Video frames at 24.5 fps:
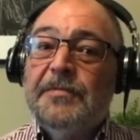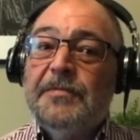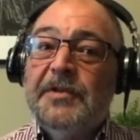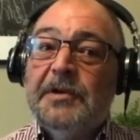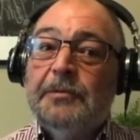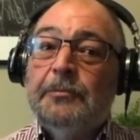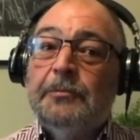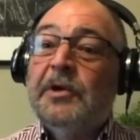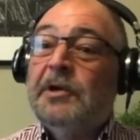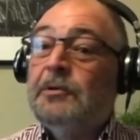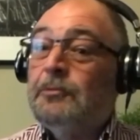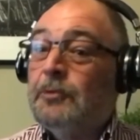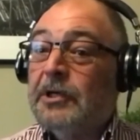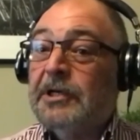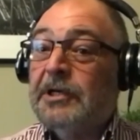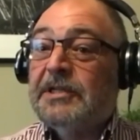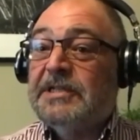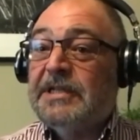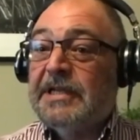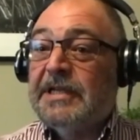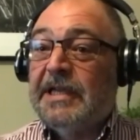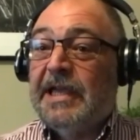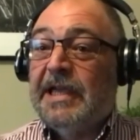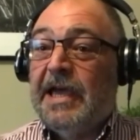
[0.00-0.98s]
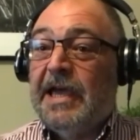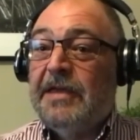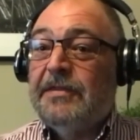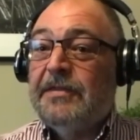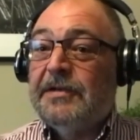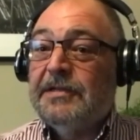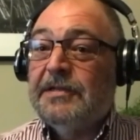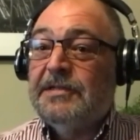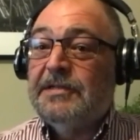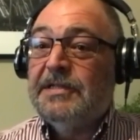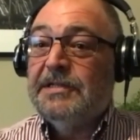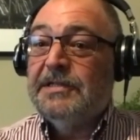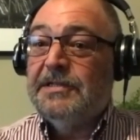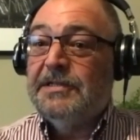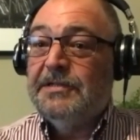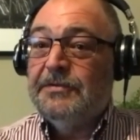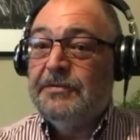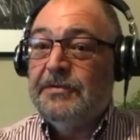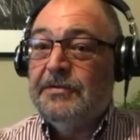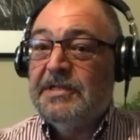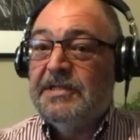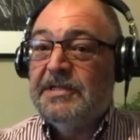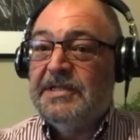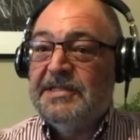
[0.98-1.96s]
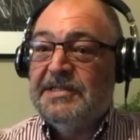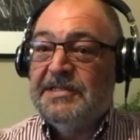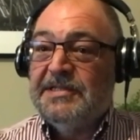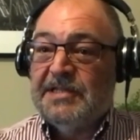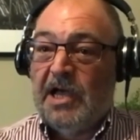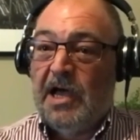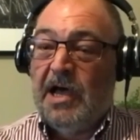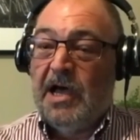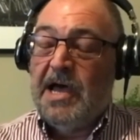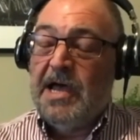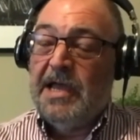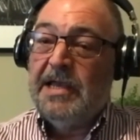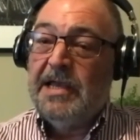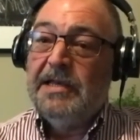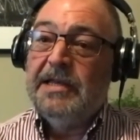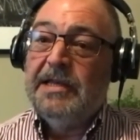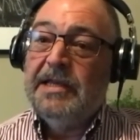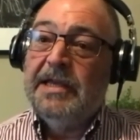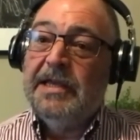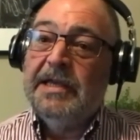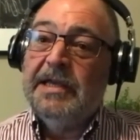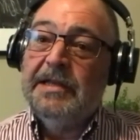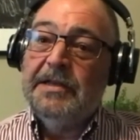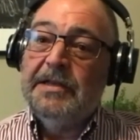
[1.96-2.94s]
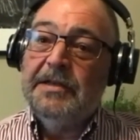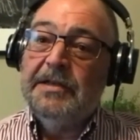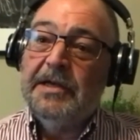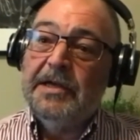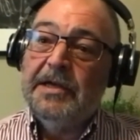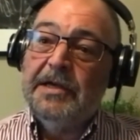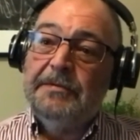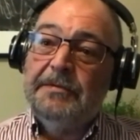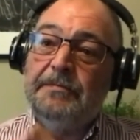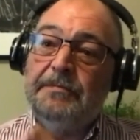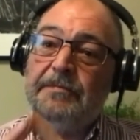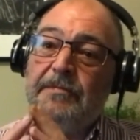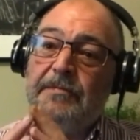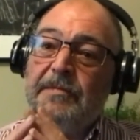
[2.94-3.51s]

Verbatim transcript: that we worked together to do the design and uh,